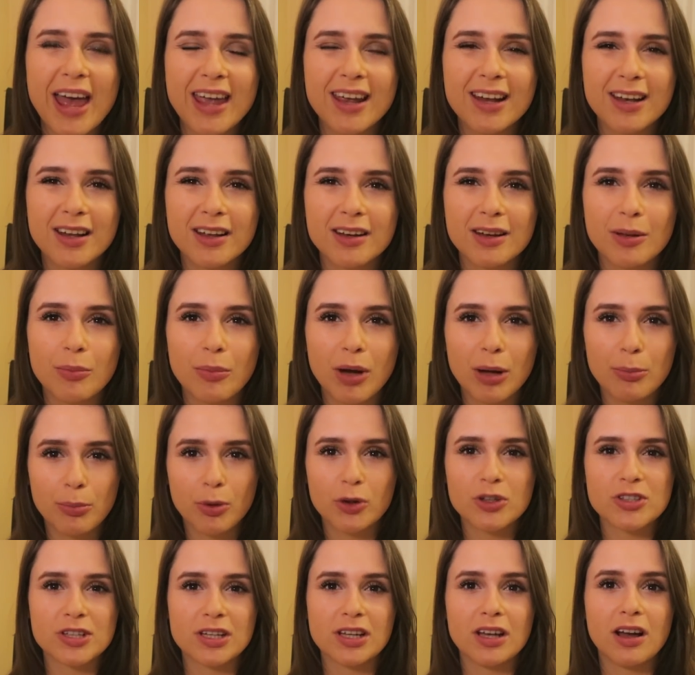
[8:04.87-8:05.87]
alien in my
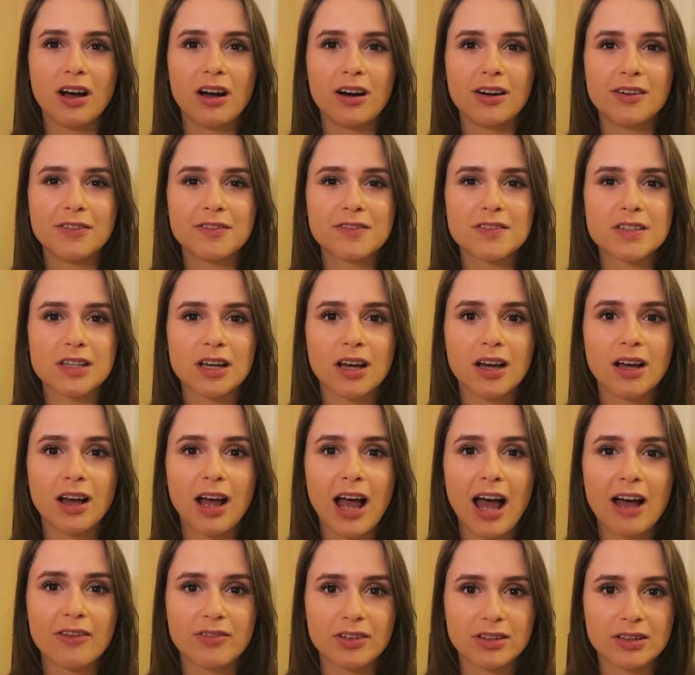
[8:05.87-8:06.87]
body after
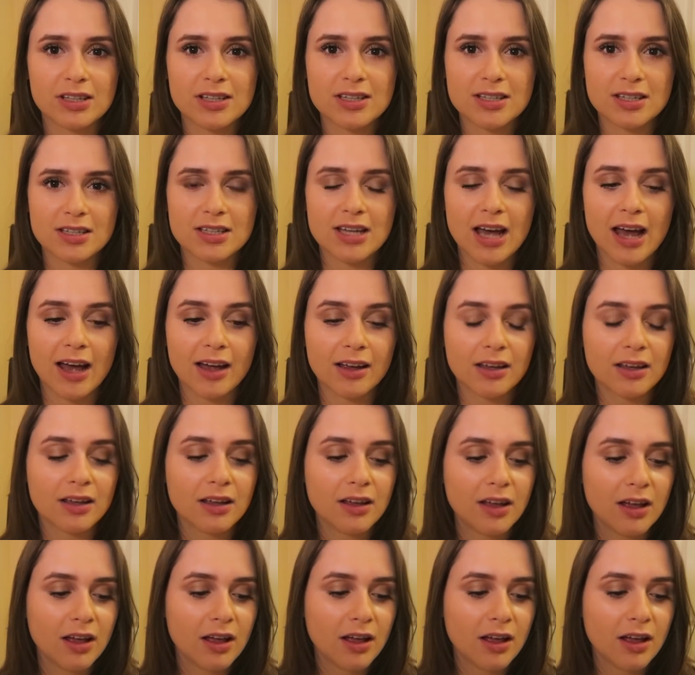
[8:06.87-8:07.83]
having this attack.